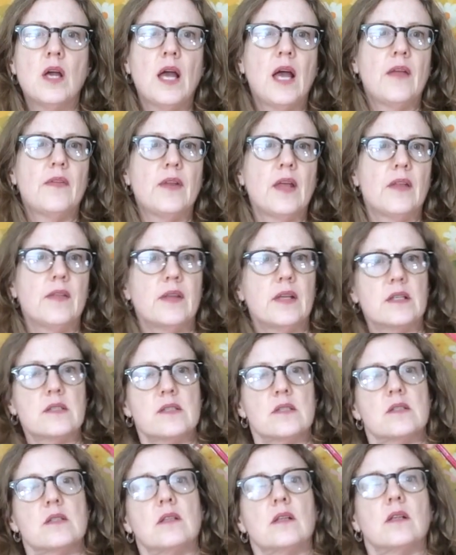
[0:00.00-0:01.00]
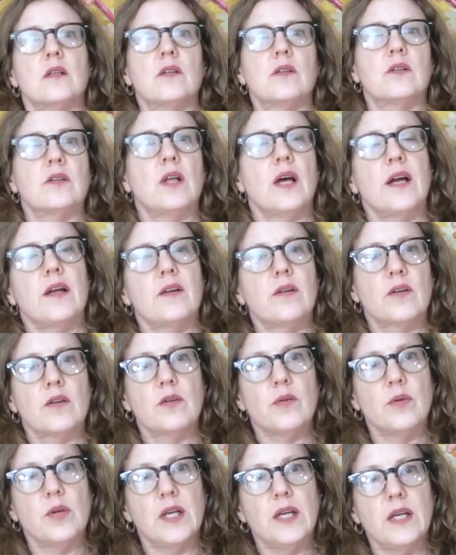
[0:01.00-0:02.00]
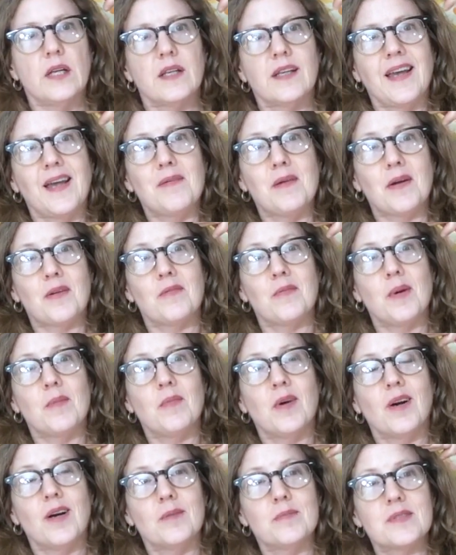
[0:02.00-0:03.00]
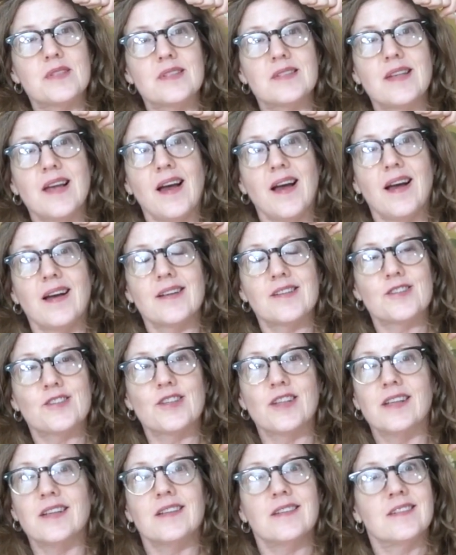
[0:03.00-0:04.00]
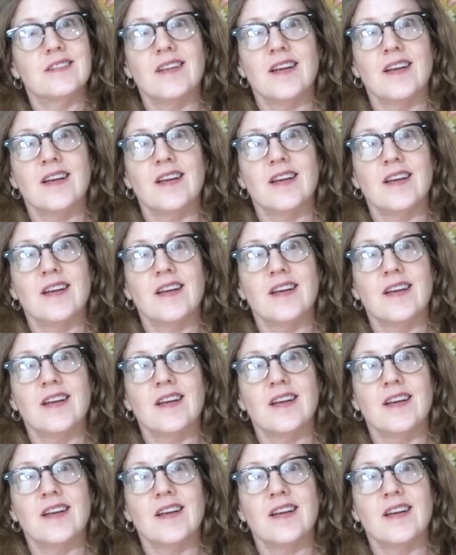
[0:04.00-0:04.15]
and then this lighter green came out of my mom's stash that